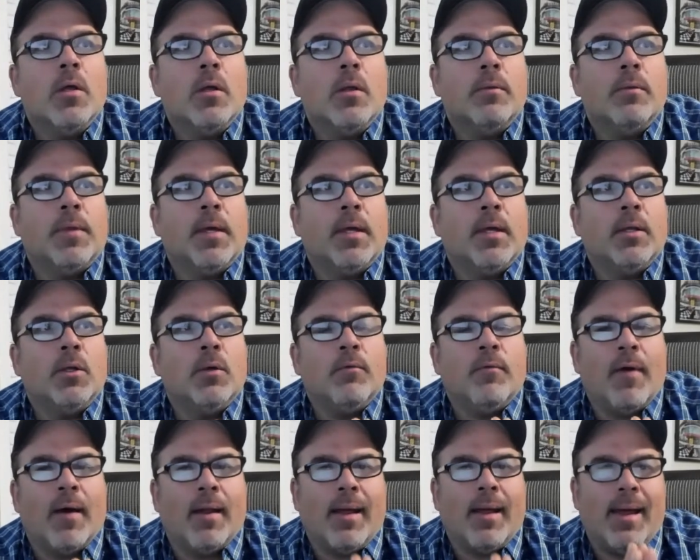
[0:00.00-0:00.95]
Then you've
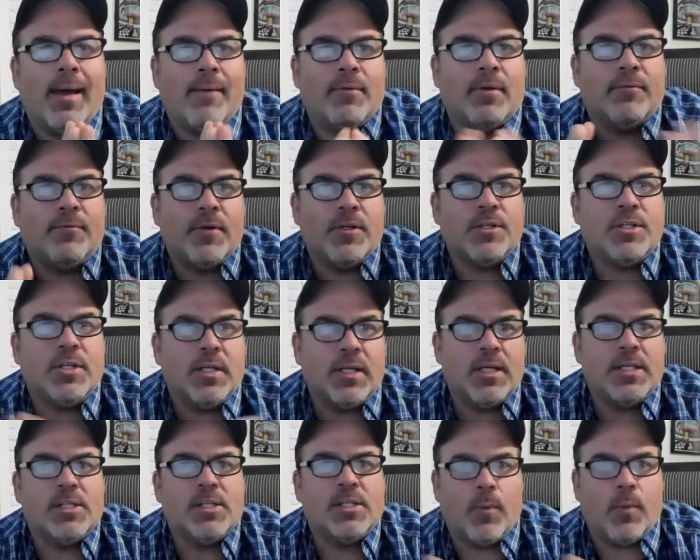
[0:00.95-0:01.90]
got to have an efficient,
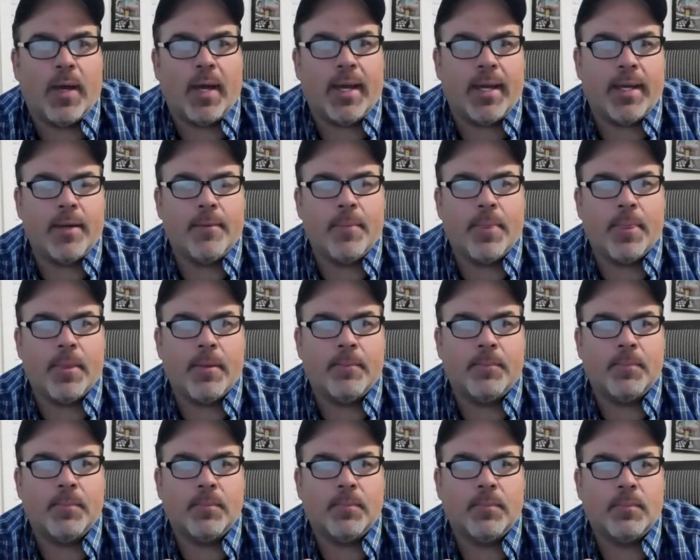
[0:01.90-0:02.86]
easy way
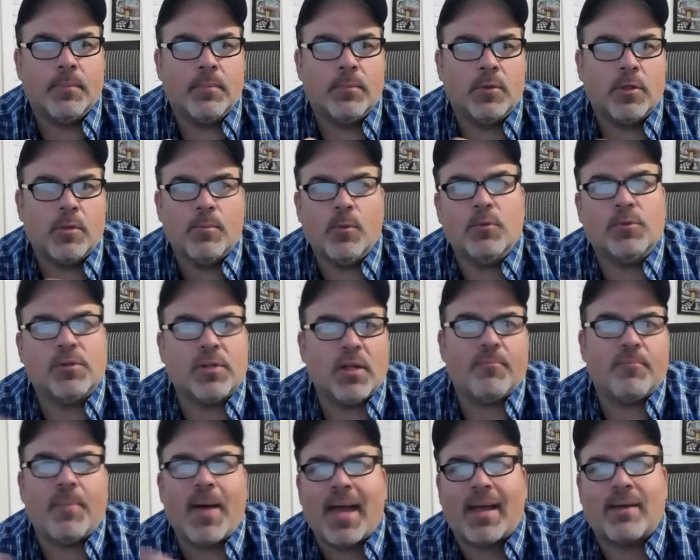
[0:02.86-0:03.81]
to move
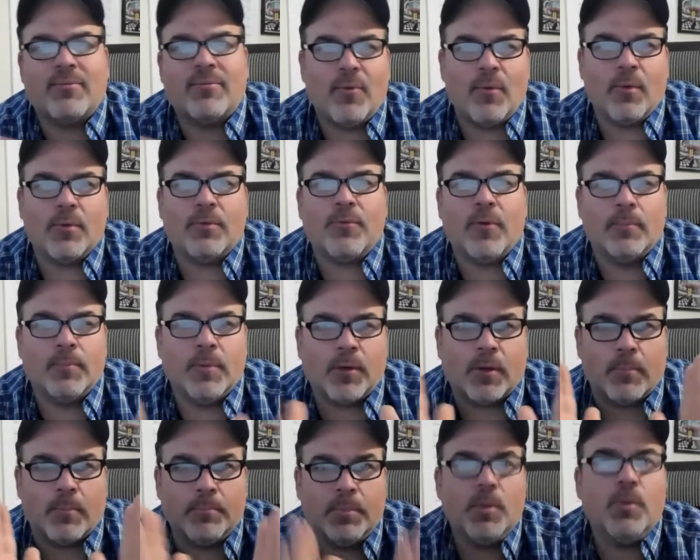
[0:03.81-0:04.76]
stuff back and forth from your
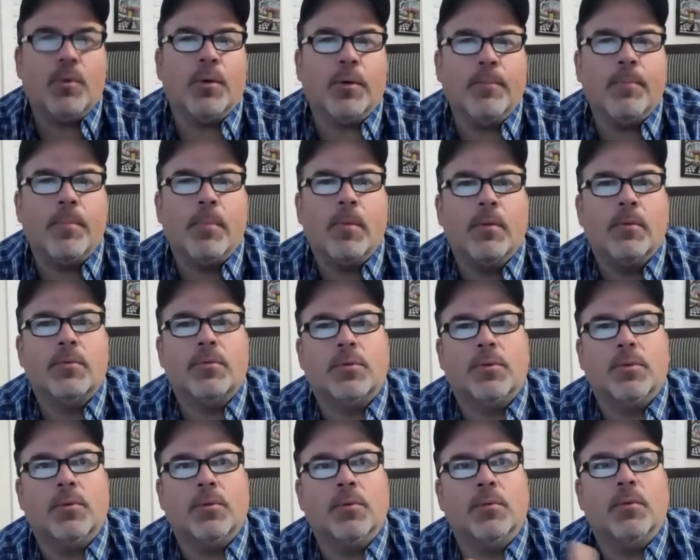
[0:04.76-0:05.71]
computer
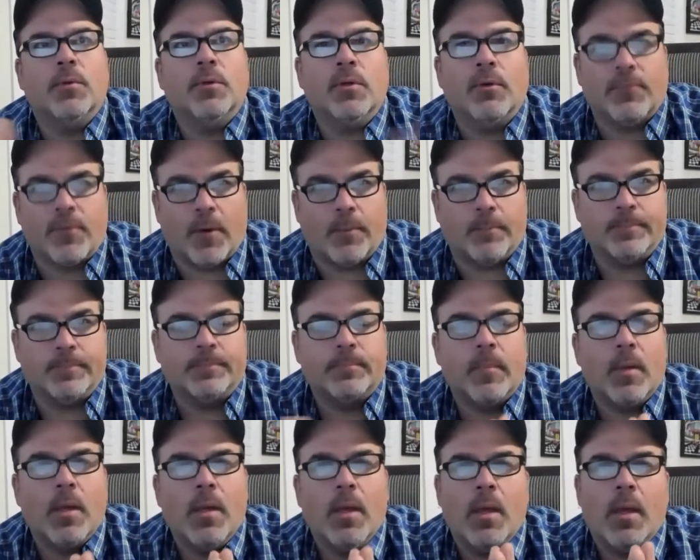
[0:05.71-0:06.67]
to your phone.
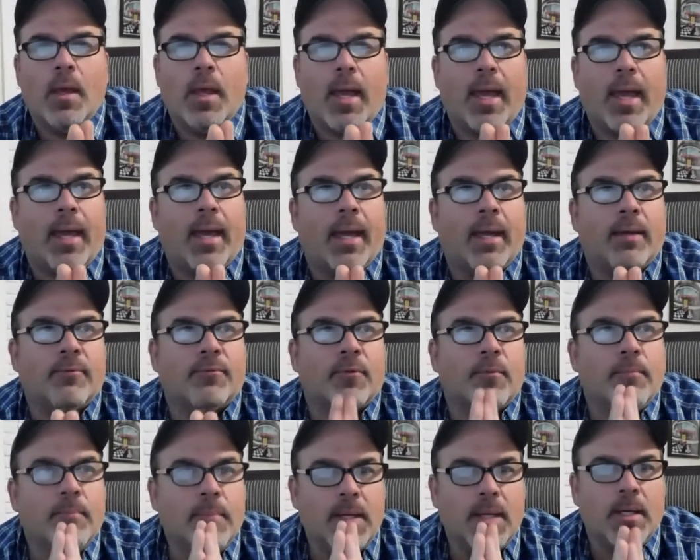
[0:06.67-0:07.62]
And for
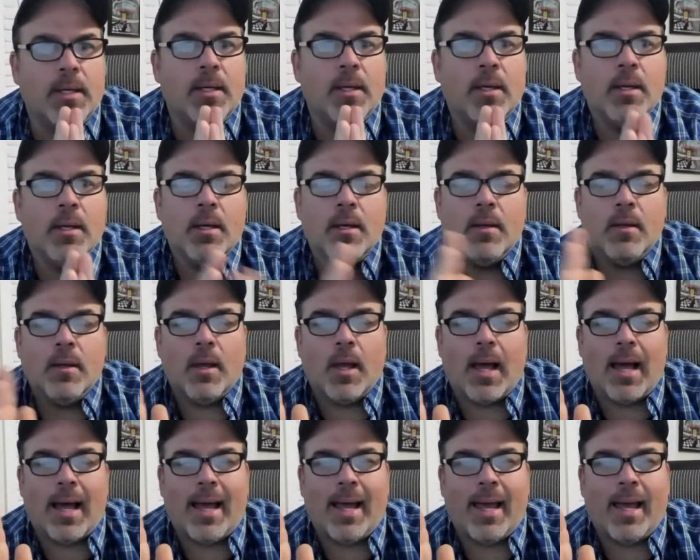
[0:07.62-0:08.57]
me,
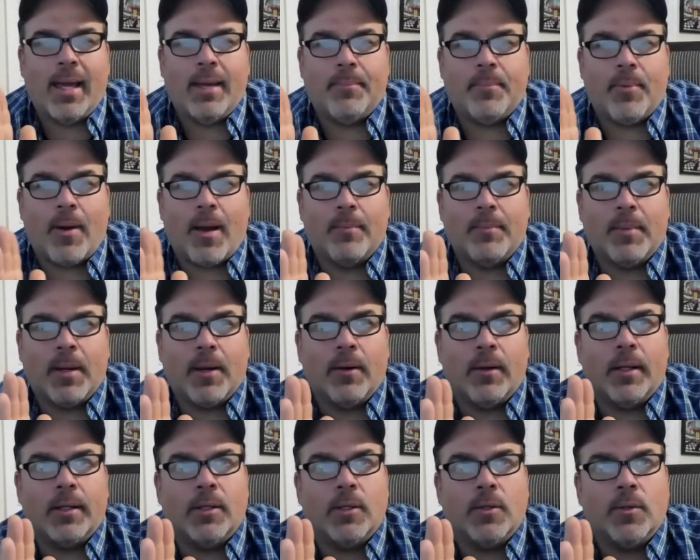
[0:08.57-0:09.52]
I
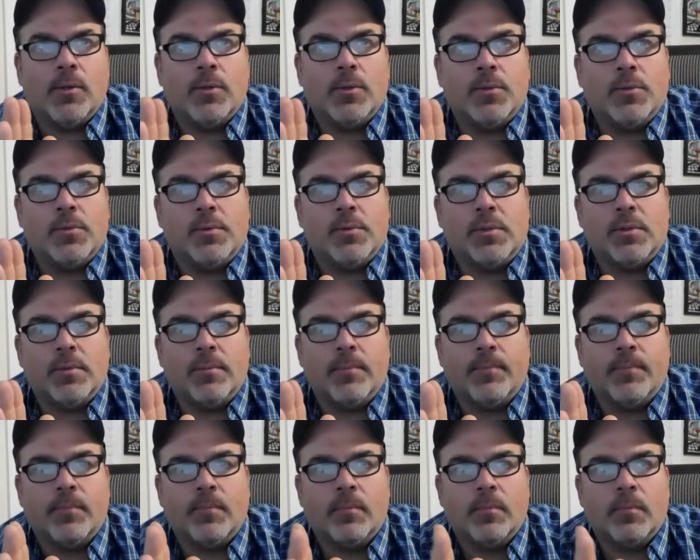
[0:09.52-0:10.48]
primarily use
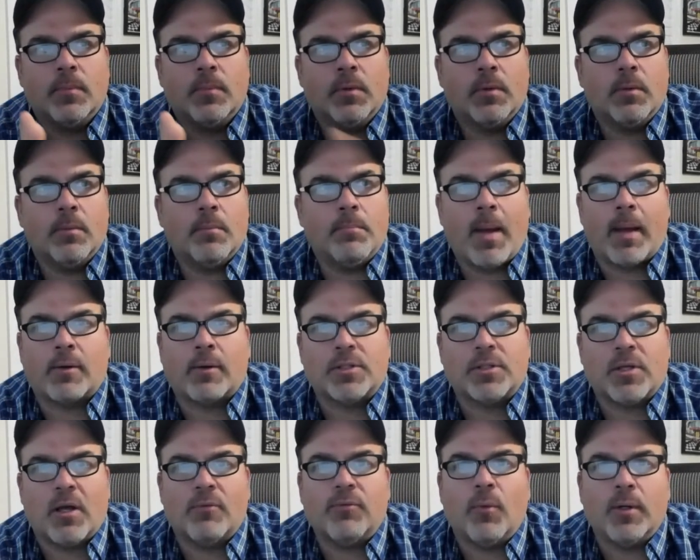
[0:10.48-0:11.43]

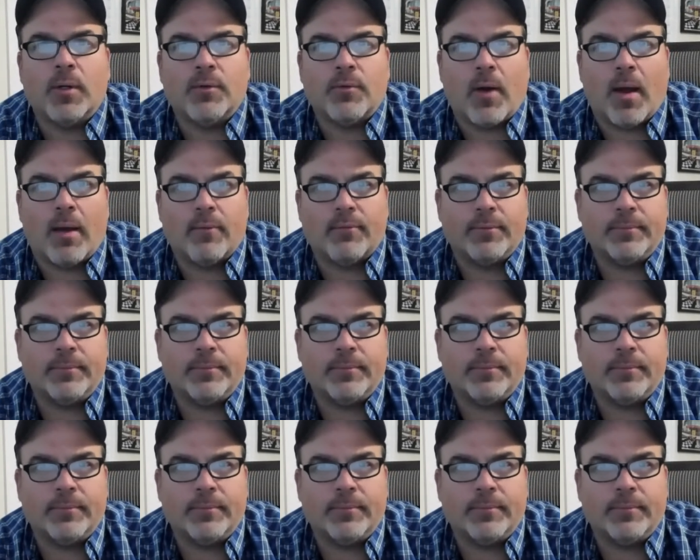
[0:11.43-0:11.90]
Microsoft OneDrive,